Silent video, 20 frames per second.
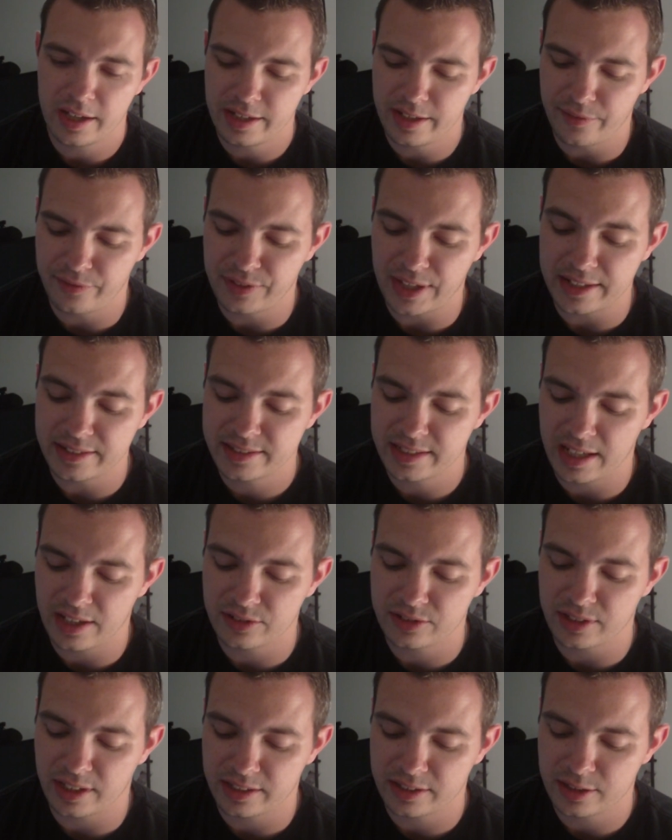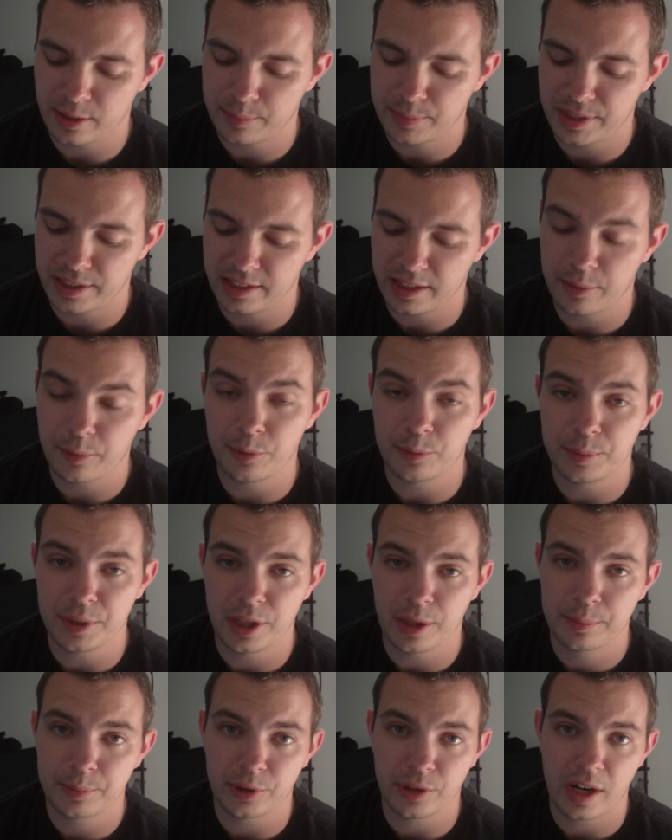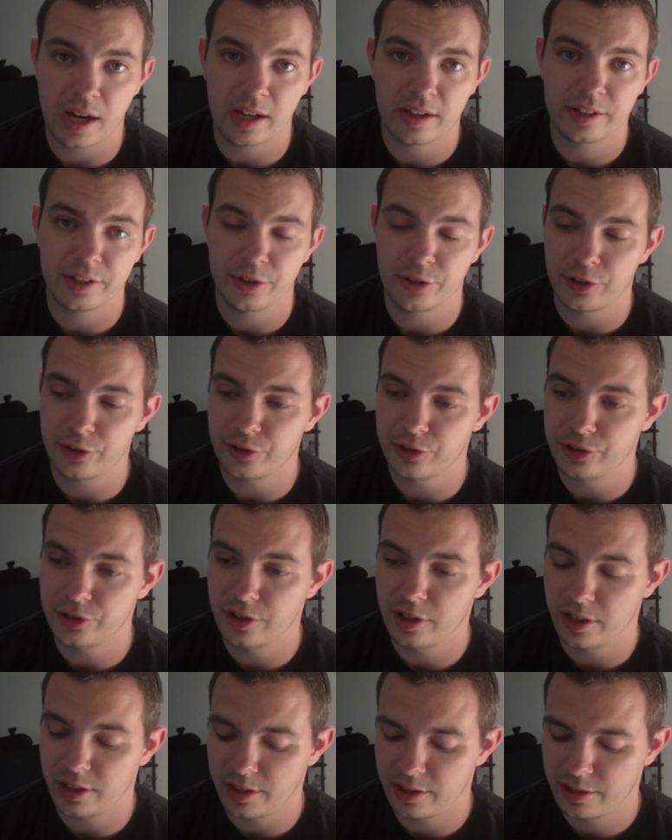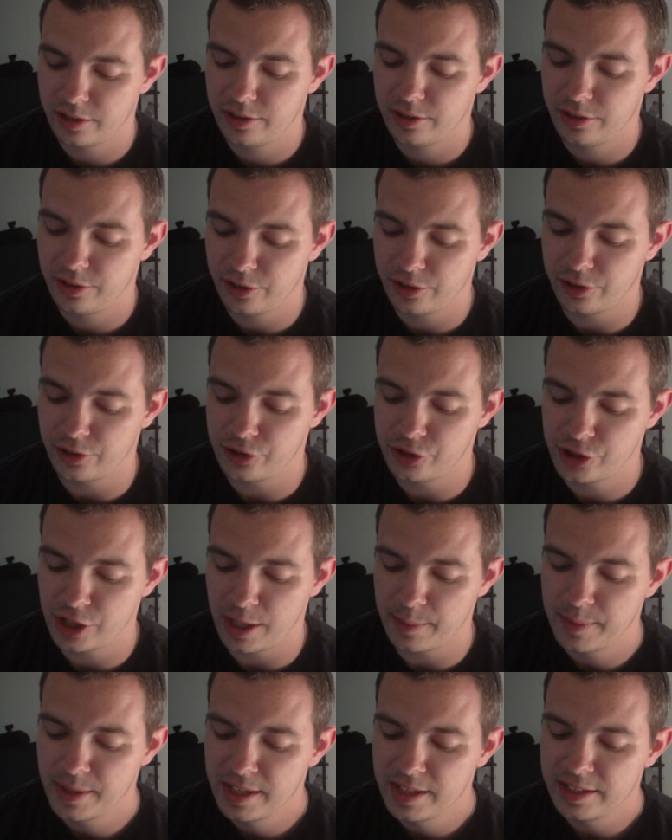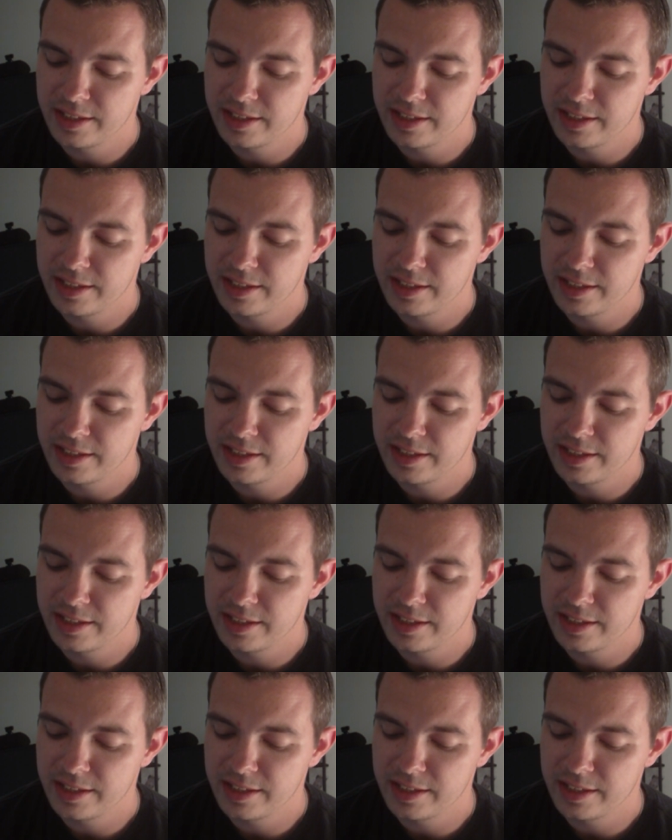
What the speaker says: If that sounds like something that would be up your alley, you're in good shape.